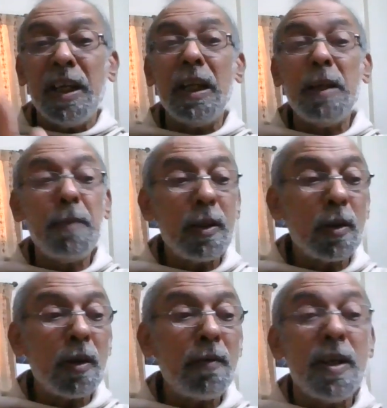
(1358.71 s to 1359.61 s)

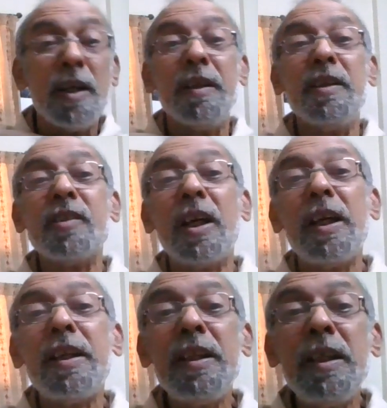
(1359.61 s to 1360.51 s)
element of
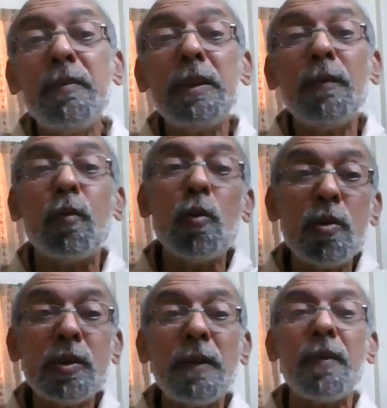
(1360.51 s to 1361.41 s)
desiring even the
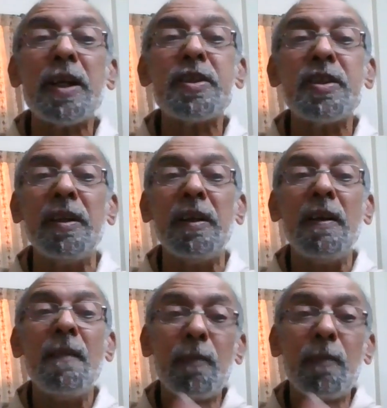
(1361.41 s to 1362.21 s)
fruits of action,